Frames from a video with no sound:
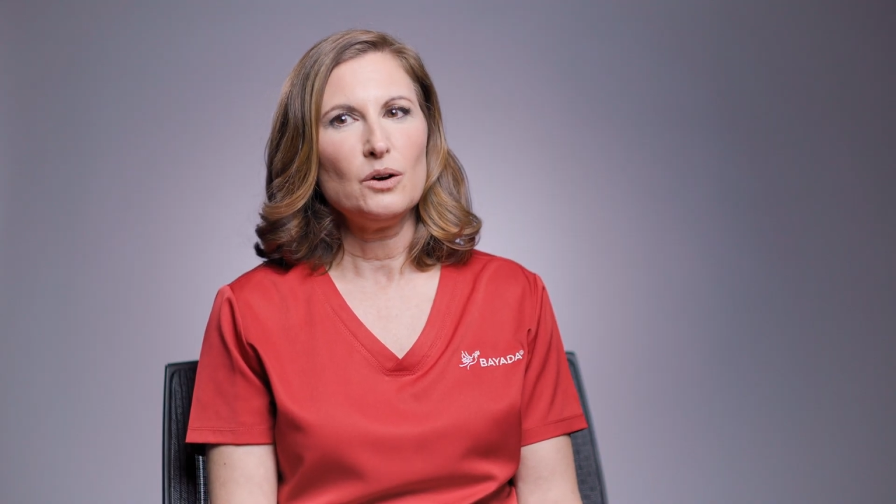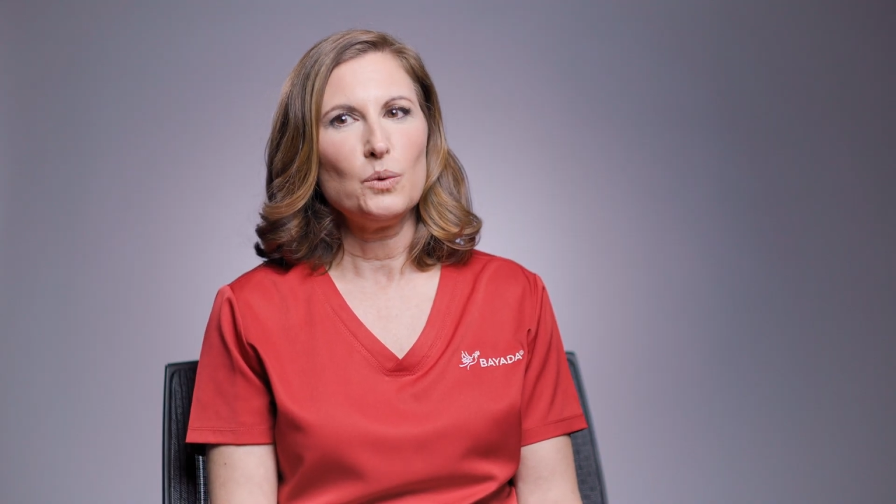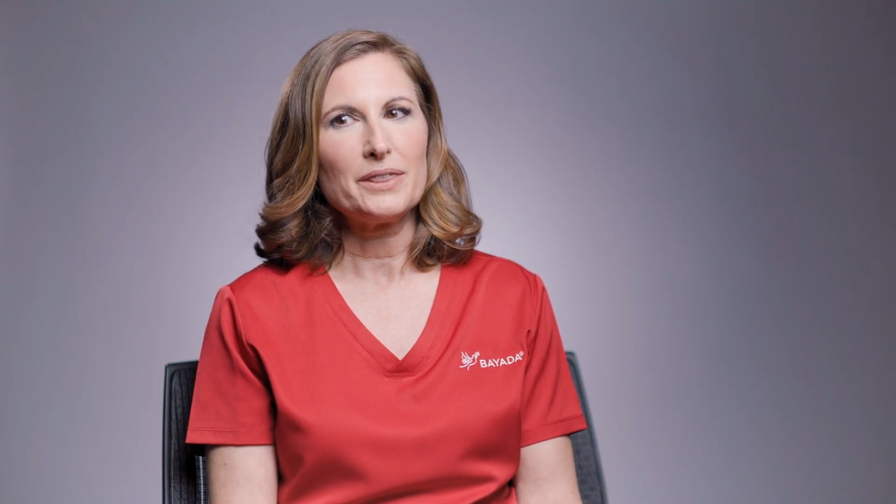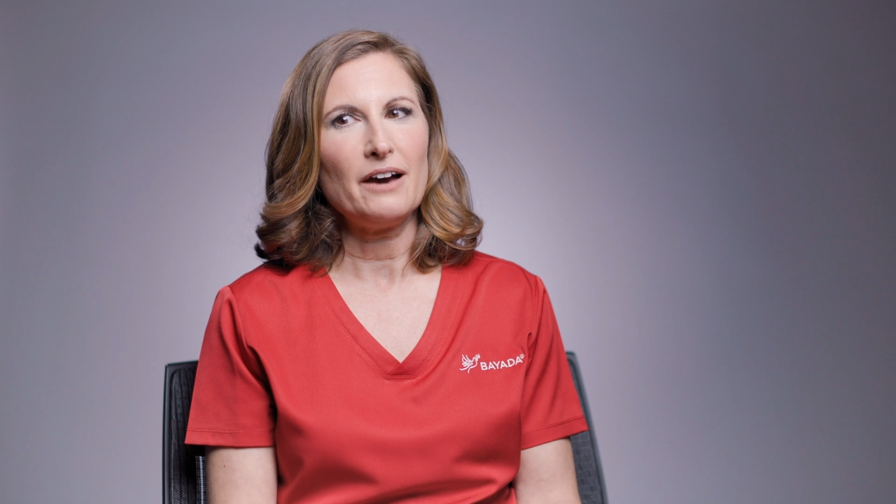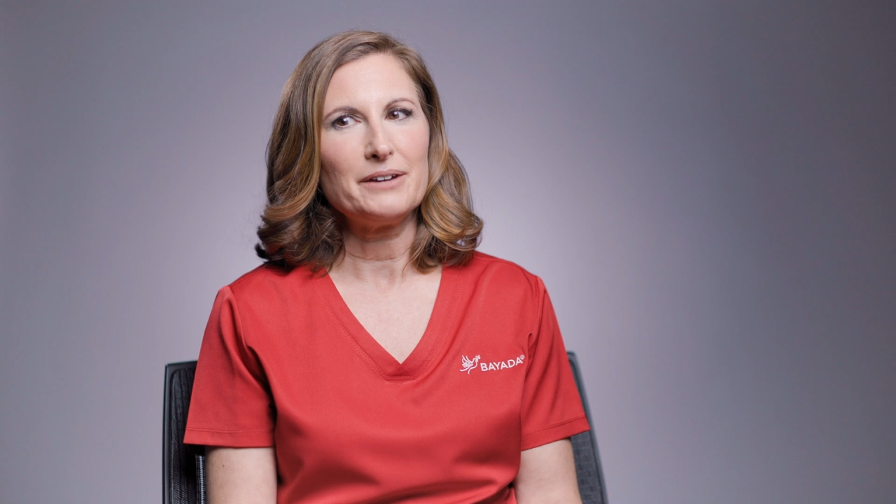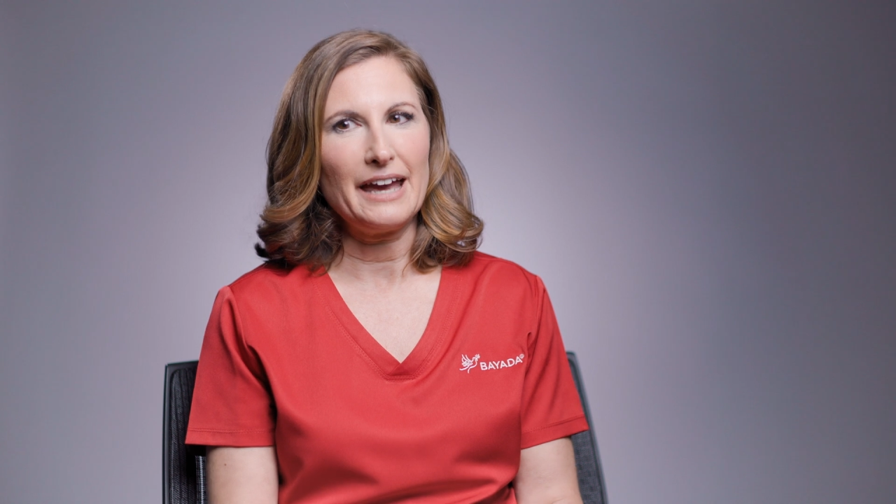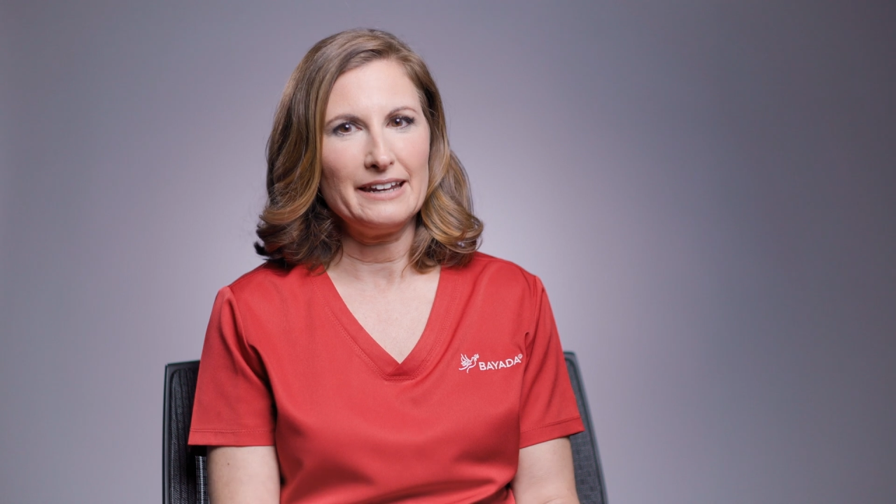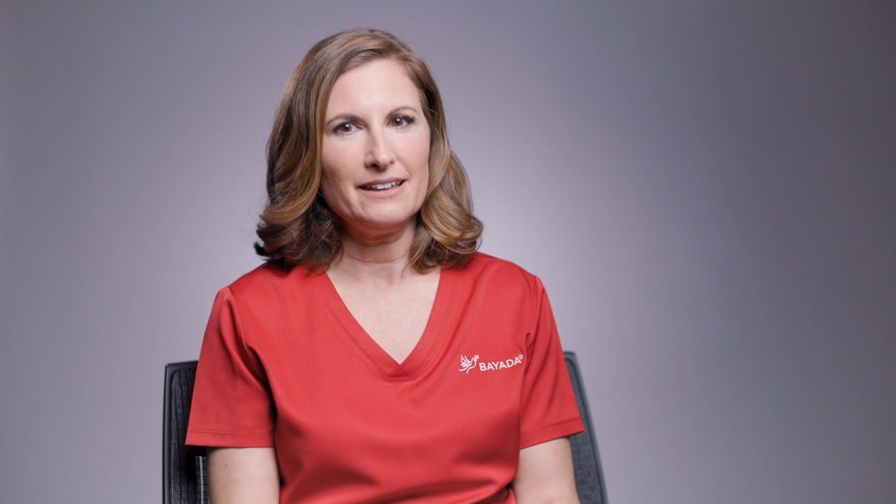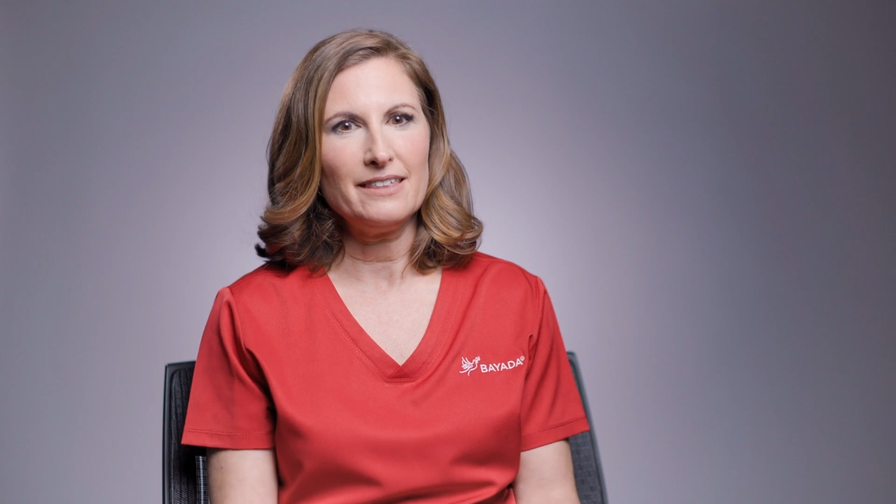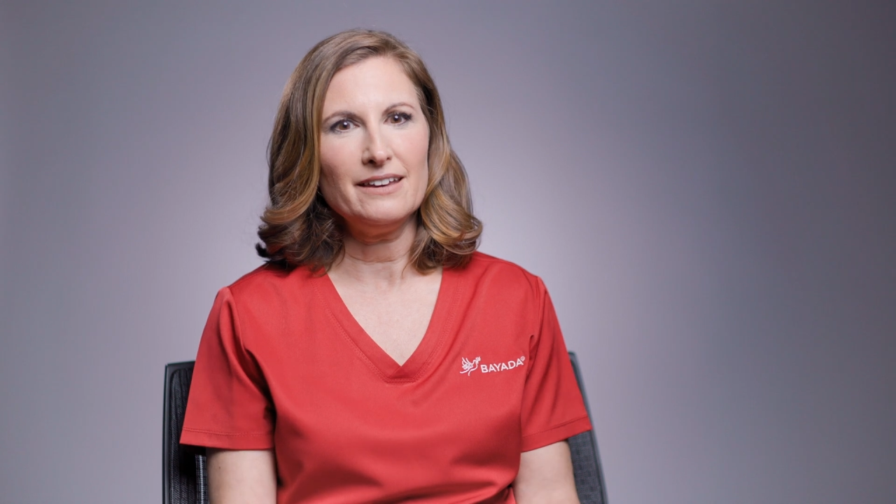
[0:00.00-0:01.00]
without
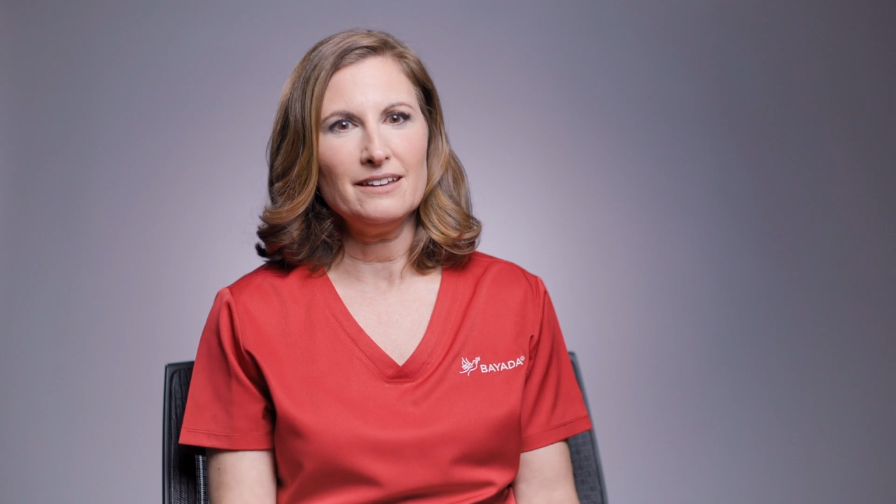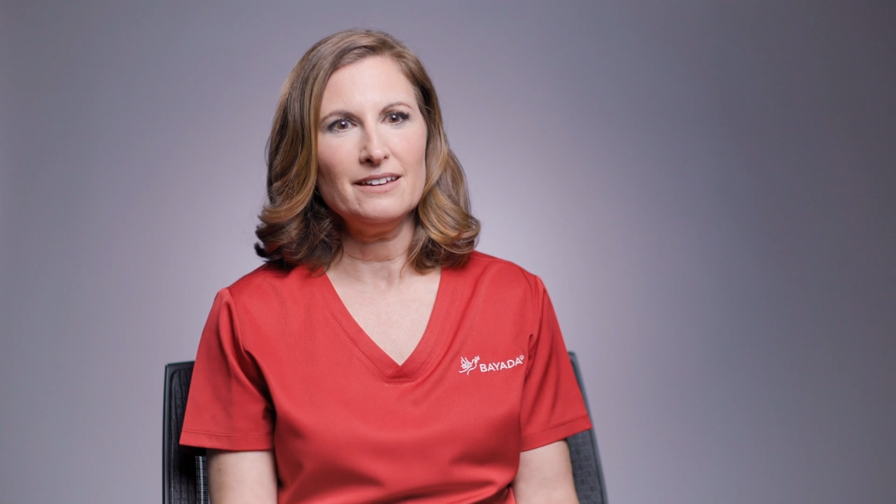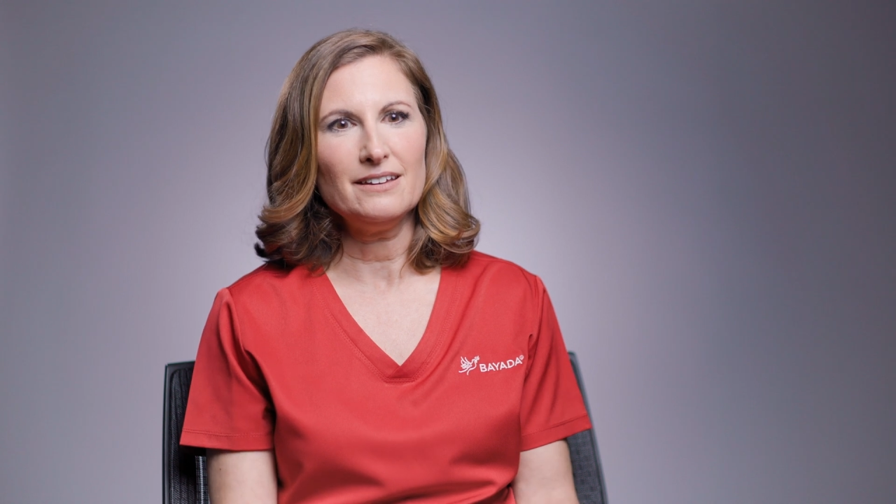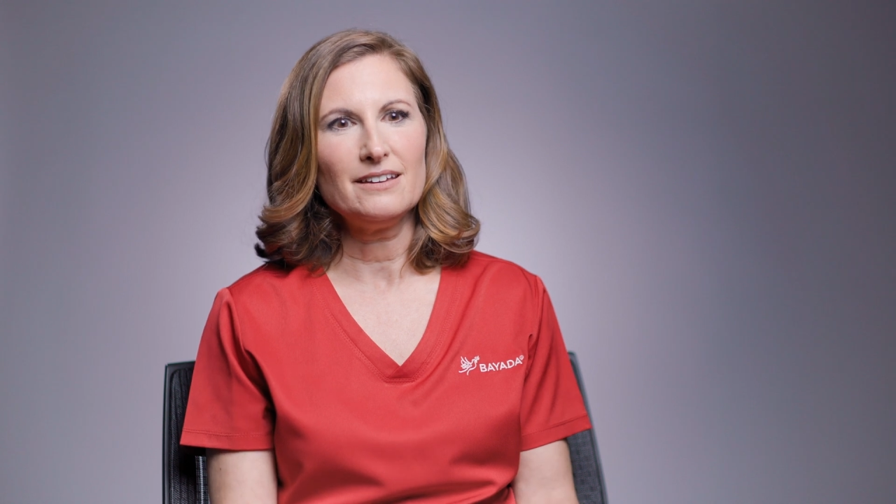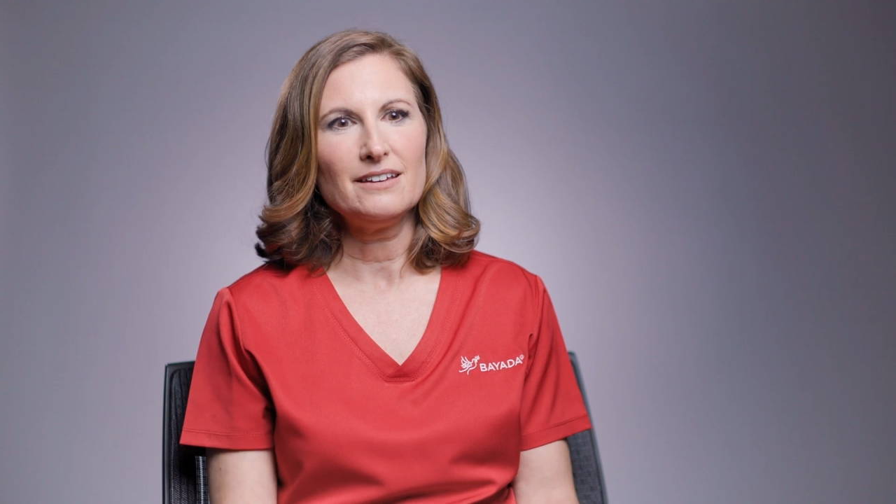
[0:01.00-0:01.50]
anything